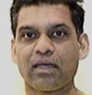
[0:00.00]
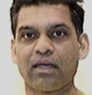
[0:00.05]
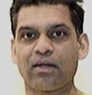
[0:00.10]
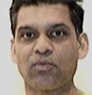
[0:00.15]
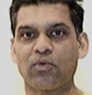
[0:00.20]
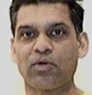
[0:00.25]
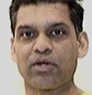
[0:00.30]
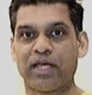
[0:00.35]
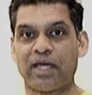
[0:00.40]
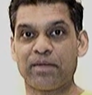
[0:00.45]

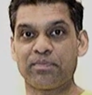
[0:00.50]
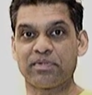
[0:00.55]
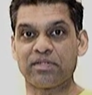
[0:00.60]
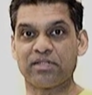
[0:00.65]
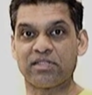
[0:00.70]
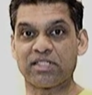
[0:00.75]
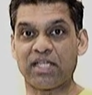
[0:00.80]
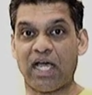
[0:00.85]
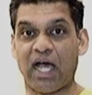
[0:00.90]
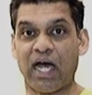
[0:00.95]
what
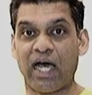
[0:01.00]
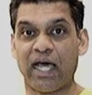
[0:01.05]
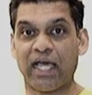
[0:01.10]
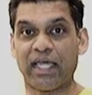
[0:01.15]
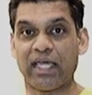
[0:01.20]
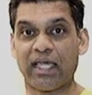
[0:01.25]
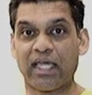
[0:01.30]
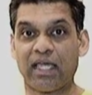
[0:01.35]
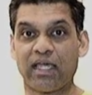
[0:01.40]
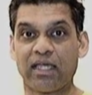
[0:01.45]
happens?
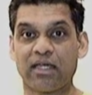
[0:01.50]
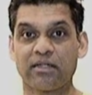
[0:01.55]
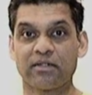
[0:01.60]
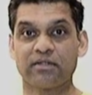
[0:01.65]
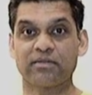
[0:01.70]
I